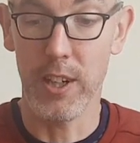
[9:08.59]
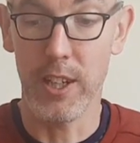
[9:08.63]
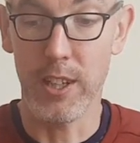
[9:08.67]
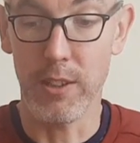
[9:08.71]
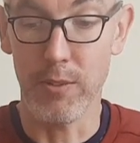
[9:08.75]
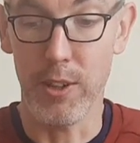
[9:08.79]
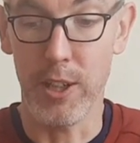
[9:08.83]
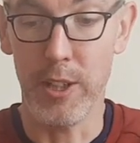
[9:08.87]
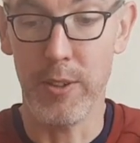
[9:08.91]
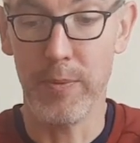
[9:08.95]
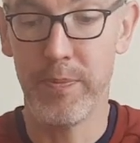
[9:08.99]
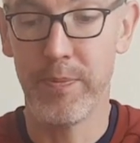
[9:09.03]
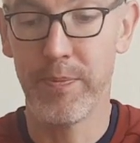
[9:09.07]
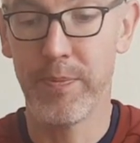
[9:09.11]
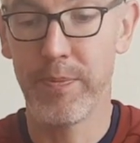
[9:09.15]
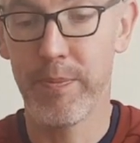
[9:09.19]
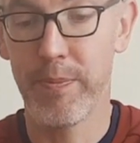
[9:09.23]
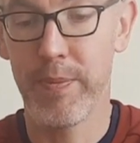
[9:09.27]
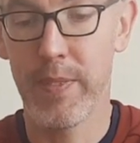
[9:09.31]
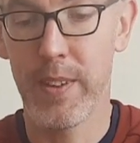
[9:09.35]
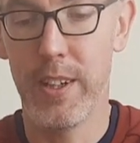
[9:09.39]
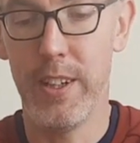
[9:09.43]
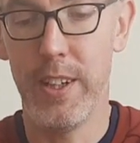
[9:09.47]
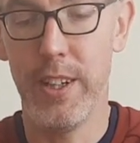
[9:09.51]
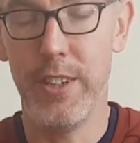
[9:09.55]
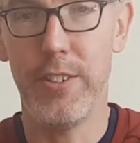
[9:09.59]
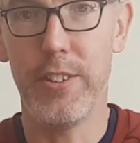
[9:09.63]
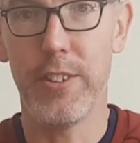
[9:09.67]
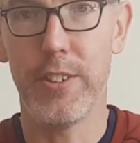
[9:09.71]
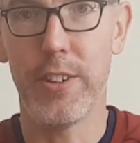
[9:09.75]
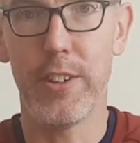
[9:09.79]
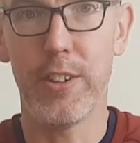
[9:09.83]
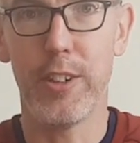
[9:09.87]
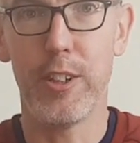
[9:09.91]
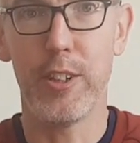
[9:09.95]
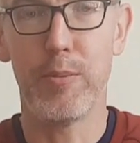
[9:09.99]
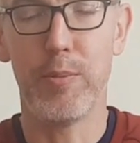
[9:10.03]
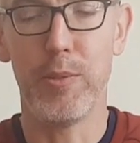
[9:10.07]
Anyway, this is a
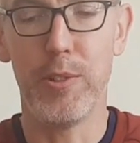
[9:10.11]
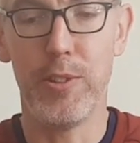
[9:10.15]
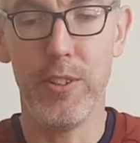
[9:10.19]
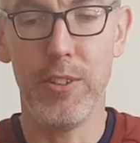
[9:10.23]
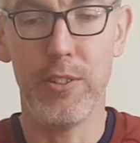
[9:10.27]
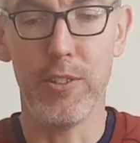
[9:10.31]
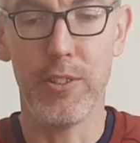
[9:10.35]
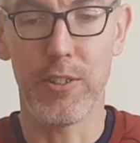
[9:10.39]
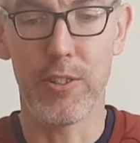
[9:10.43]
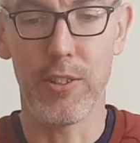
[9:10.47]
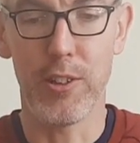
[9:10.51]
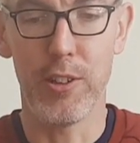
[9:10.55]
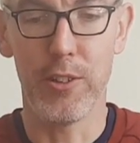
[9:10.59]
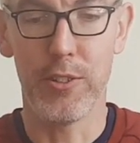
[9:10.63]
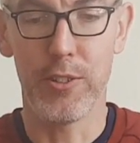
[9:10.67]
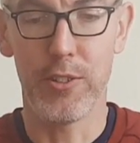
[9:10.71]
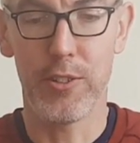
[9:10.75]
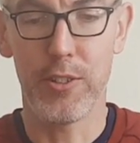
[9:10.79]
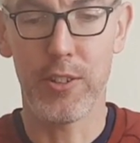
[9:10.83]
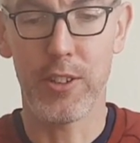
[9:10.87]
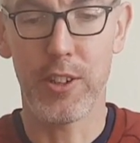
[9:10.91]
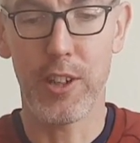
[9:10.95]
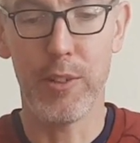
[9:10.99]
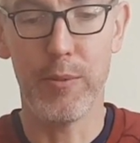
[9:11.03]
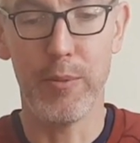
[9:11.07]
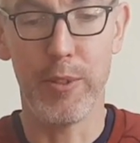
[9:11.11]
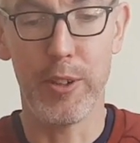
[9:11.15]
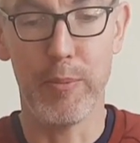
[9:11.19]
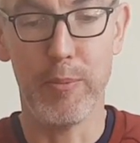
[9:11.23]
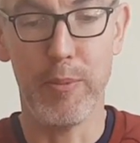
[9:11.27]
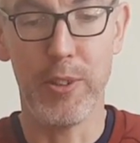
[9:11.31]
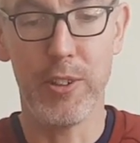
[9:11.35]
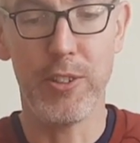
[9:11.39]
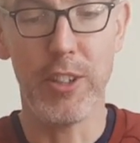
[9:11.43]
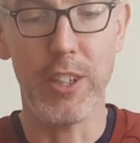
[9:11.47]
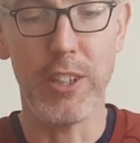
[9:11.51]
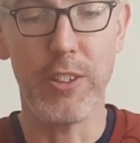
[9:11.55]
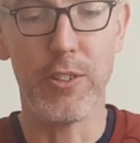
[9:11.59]
nice precision slots cut with a
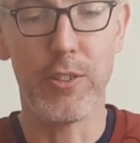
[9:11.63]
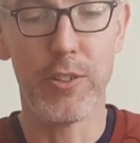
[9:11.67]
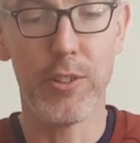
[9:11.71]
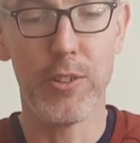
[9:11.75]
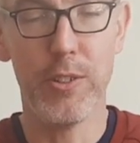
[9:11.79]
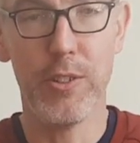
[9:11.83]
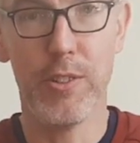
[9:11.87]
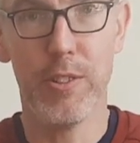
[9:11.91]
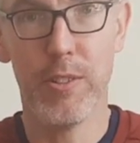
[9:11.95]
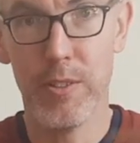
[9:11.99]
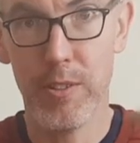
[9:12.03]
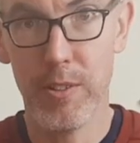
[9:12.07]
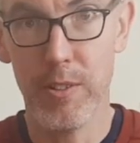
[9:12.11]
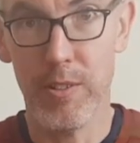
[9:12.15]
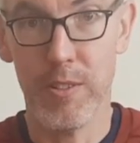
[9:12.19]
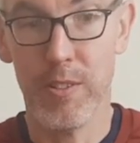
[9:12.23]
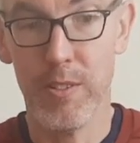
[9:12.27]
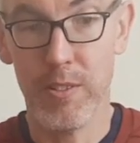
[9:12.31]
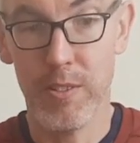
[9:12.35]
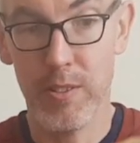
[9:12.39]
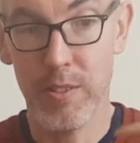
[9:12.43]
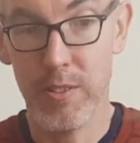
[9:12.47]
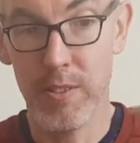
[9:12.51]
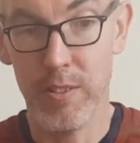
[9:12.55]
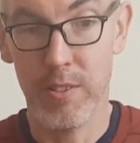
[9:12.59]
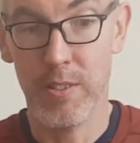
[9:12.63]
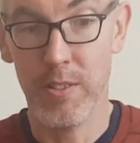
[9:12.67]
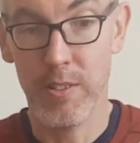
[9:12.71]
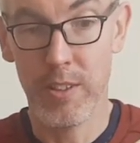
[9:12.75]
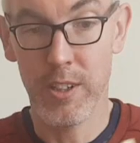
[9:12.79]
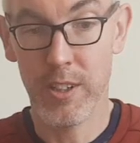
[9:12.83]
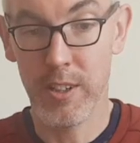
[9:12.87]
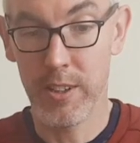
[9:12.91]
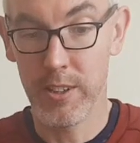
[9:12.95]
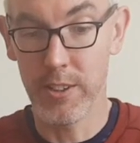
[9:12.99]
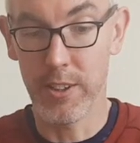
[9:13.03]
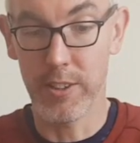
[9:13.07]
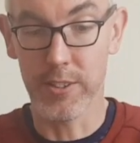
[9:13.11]
machine saw.
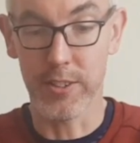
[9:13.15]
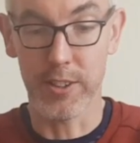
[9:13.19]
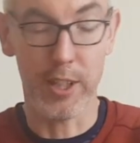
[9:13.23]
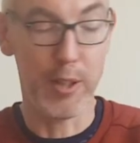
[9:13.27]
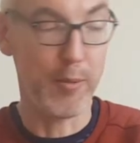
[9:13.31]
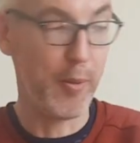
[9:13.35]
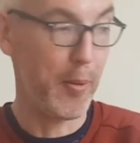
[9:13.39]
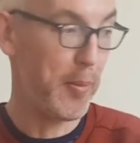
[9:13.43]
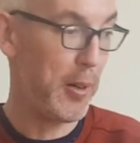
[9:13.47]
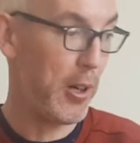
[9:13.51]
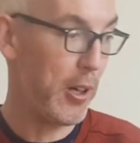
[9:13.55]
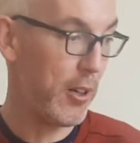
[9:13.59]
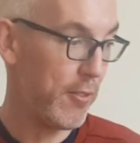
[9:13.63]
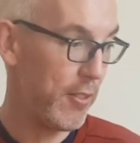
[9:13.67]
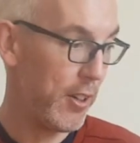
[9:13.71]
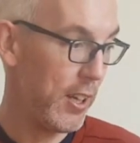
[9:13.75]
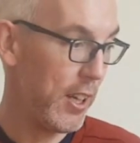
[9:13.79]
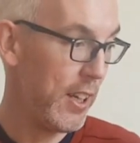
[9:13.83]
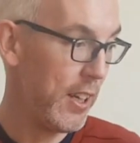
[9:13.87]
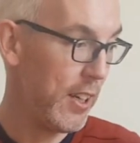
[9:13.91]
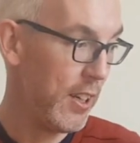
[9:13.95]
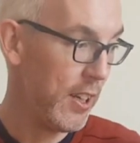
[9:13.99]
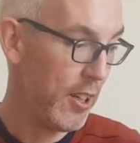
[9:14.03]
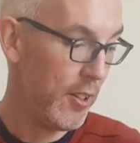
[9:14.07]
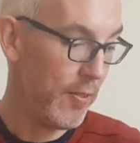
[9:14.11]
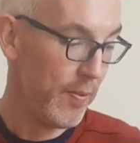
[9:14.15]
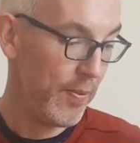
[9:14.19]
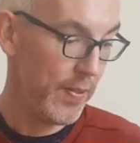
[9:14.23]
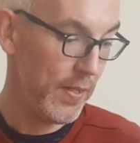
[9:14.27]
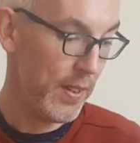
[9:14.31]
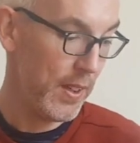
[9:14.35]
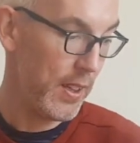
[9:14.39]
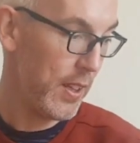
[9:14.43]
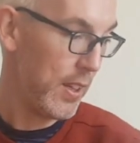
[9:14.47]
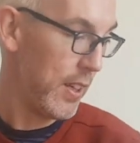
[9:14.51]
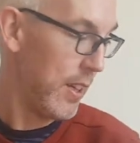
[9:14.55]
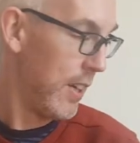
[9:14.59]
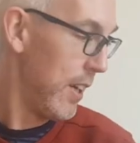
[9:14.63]
Doesn't come apart really.
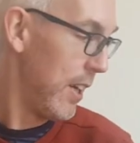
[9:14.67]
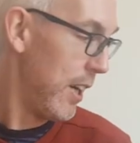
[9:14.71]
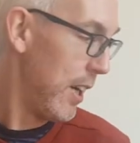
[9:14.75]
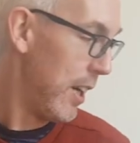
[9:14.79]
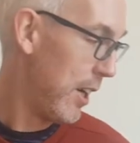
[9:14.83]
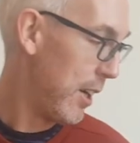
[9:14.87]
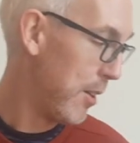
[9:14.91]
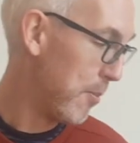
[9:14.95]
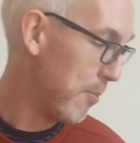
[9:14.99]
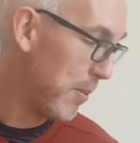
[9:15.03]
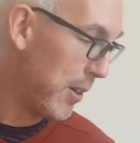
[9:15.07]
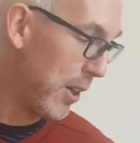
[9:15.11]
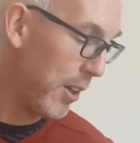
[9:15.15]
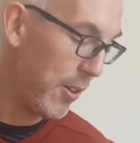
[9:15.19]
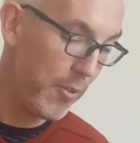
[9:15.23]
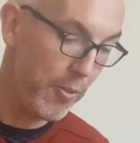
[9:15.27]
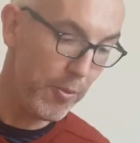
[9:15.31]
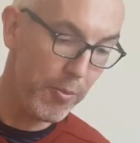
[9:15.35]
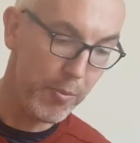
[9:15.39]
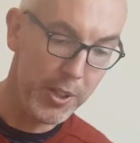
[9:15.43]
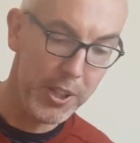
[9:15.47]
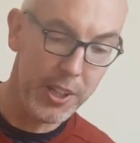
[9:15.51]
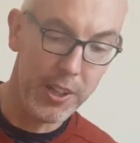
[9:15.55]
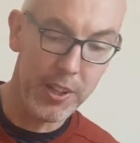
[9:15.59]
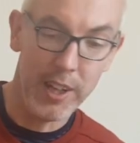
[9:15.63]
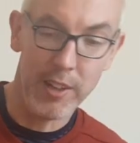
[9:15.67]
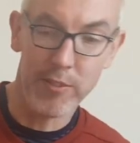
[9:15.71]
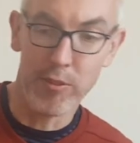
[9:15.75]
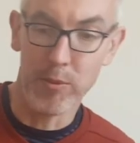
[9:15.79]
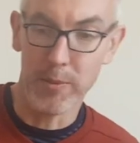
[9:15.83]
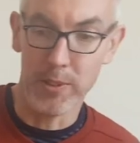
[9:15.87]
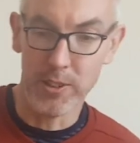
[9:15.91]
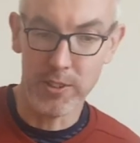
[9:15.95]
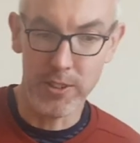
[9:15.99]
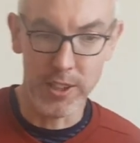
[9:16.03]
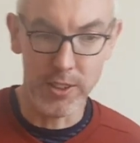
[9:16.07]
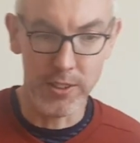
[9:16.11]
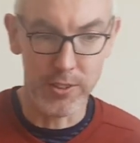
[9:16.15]
Uh, but we don't have a
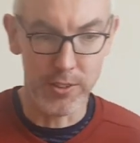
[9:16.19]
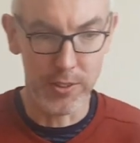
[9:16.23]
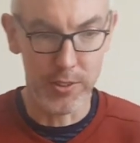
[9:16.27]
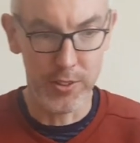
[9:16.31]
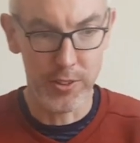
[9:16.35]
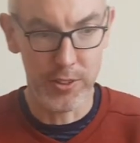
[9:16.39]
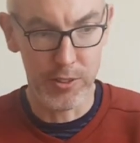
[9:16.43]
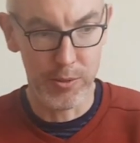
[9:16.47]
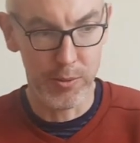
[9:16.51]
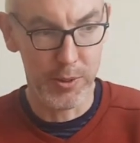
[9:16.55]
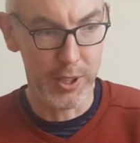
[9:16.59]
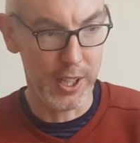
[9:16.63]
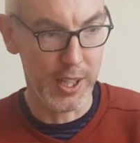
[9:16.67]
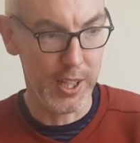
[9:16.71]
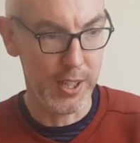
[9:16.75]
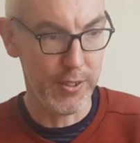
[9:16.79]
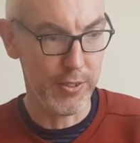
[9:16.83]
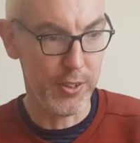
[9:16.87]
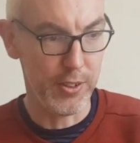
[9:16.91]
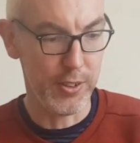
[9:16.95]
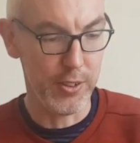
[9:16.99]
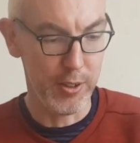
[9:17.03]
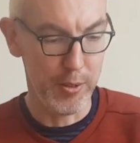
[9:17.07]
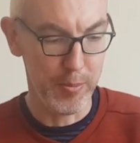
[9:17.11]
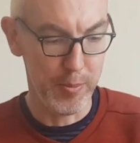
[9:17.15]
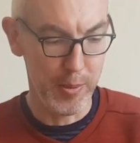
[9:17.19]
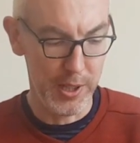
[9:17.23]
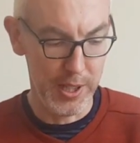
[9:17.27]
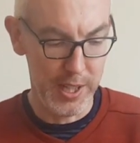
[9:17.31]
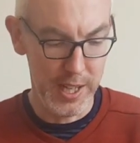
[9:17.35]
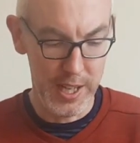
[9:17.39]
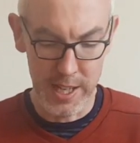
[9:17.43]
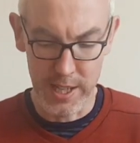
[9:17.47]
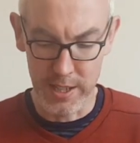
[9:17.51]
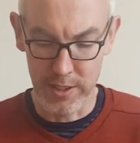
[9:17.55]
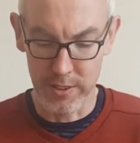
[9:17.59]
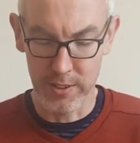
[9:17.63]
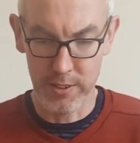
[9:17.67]
machine saw so we're going to have to do it by
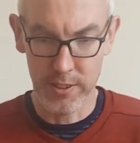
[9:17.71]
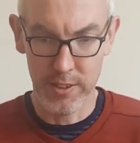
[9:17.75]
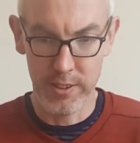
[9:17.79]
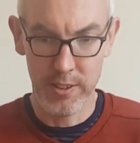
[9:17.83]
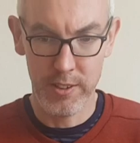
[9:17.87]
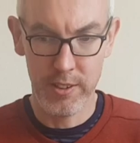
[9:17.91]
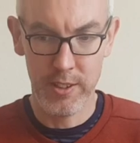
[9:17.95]
hand.